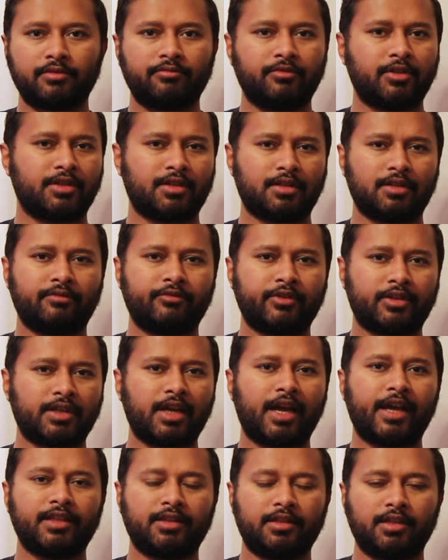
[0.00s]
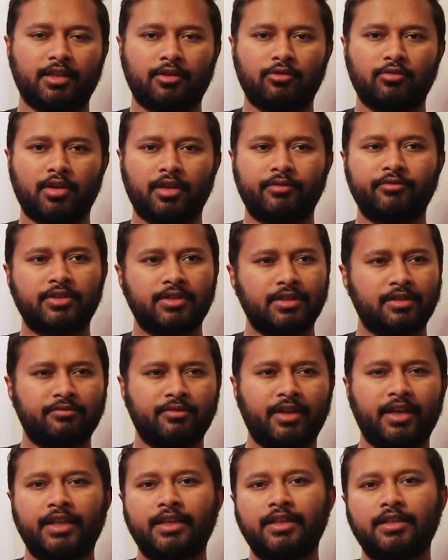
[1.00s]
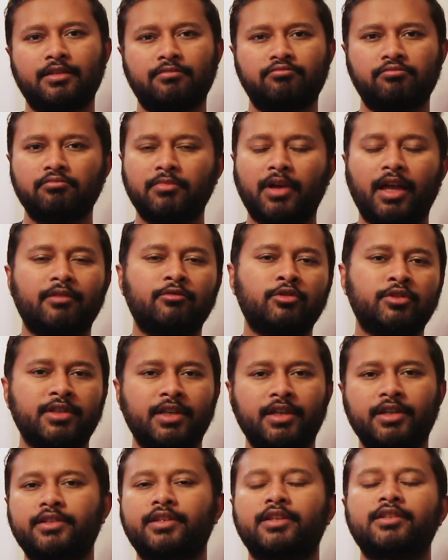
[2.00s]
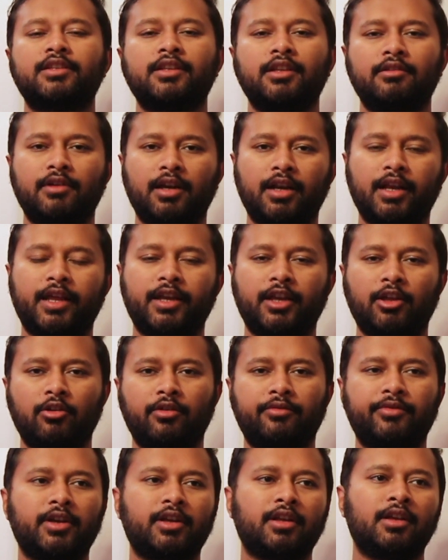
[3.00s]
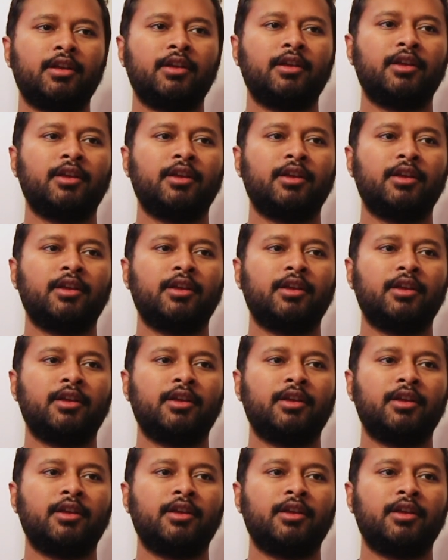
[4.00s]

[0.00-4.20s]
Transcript: which I think, okay, which is very, I would say it's a silver lining of it.